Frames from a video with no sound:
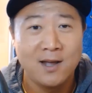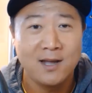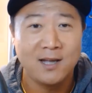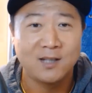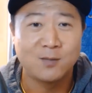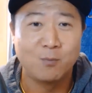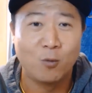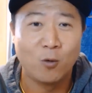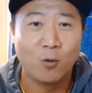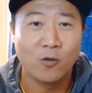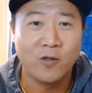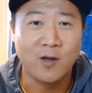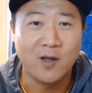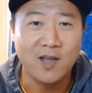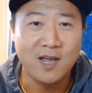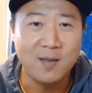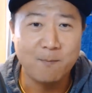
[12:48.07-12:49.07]
It's more the
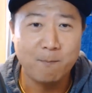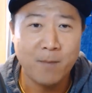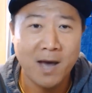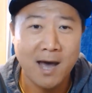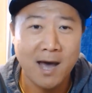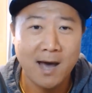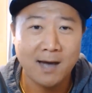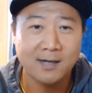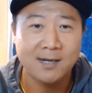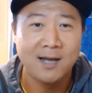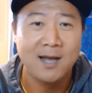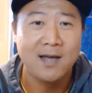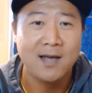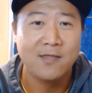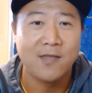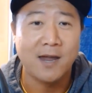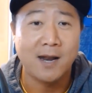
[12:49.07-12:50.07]
impact
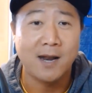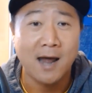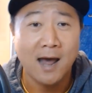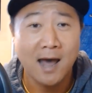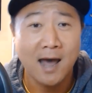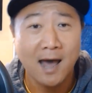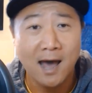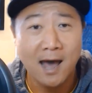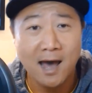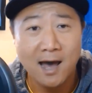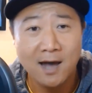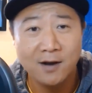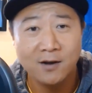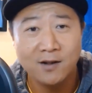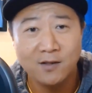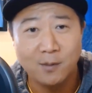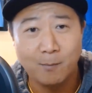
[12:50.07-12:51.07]
that it
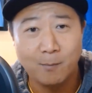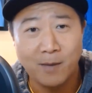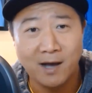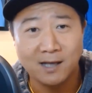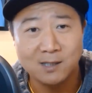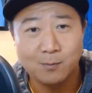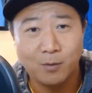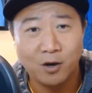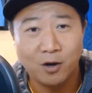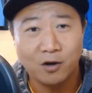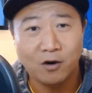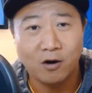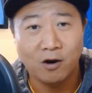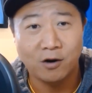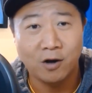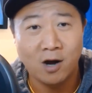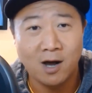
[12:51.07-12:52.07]
had in the basketball
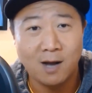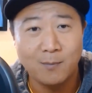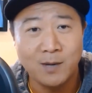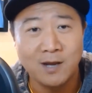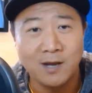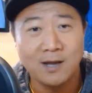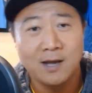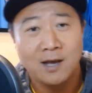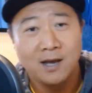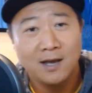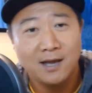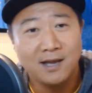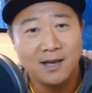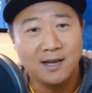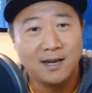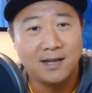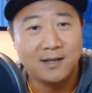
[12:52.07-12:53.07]
card hobby.
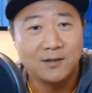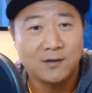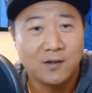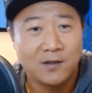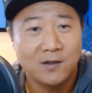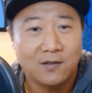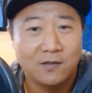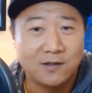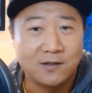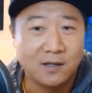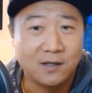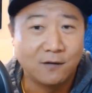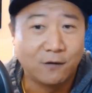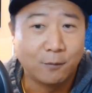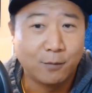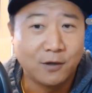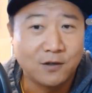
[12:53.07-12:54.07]
It is the
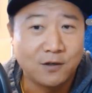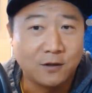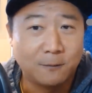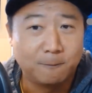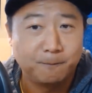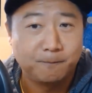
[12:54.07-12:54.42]
Silver Prism.